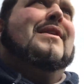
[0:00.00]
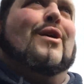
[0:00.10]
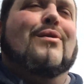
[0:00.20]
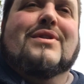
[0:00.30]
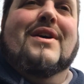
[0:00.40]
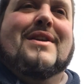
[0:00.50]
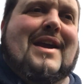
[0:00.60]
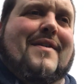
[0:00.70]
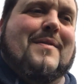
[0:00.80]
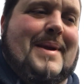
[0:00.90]
also you
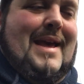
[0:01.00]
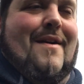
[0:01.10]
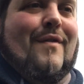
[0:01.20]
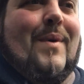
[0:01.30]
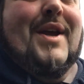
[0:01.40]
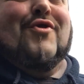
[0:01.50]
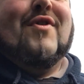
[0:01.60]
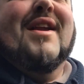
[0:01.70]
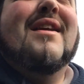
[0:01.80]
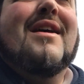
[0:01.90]
have to be careful where you
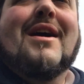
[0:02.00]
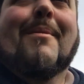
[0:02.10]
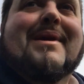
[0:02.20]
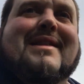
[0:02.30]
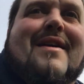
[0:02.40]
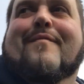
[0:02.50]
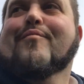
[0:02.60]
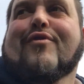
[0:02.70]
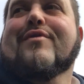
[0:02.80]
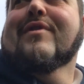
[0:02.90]
tread. I mean, they've
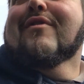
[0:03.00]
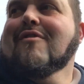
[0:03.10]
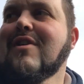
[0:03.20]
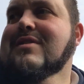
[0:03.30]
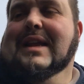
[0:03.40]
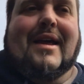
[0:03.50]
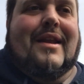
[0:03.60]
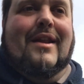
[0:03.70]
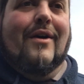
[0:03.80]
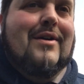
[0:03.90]
pruned the grass down a
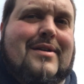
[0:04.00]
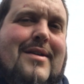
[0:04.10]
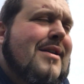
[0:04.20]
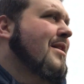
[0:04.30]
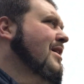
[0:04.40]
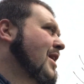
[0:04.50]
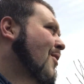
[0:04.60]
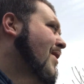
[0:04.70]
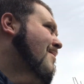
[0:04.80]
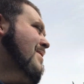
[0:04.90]
lot
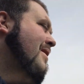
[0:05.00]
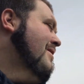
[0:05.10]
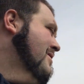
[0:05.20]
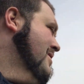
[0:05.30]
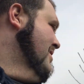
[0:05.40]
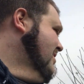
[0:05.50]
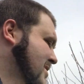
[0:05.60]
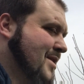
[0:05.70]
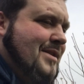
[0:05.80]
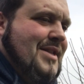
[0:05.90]
lower, but
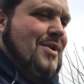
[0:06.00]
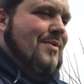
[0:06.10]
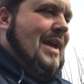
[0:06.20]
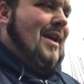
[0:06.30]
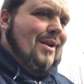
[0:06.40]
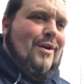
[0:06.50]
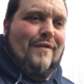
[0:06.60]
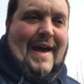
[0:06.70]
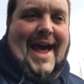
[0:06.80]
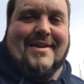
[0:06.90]
do get a lot
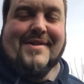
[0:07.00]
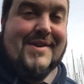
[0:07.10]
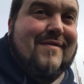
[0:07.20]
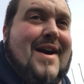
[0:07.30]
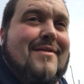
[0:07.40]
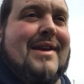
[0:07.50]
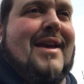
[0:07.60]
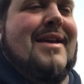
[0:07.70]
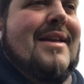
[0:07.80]
of adders around here.